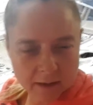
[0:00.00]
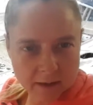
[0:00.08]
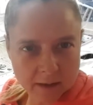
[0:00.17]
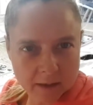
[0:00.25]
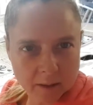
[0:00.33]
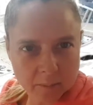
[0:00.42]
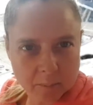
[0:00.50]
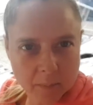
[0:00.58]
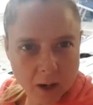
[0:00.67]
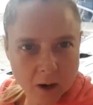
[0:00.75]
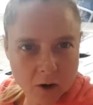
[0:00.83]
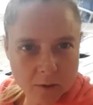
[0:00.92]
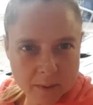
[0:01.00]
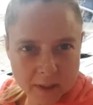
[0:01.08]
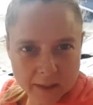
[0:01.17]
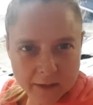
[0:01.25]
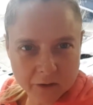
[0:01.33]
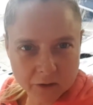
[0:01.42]

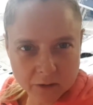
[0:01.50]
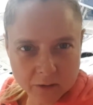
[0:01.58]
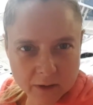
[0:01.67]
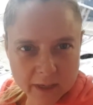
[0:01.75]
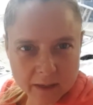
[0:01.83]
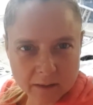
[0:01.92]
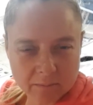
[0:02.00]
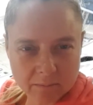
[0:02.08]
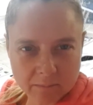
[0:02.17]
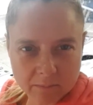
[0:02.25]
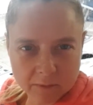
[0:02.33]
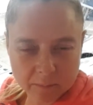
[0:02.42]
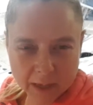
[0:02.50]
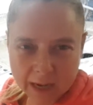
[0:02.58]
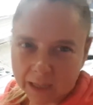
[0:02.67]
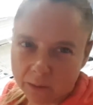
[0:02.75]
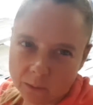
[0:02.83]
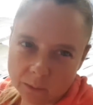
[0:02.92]
hoping to get some
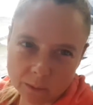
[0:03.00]
colour on,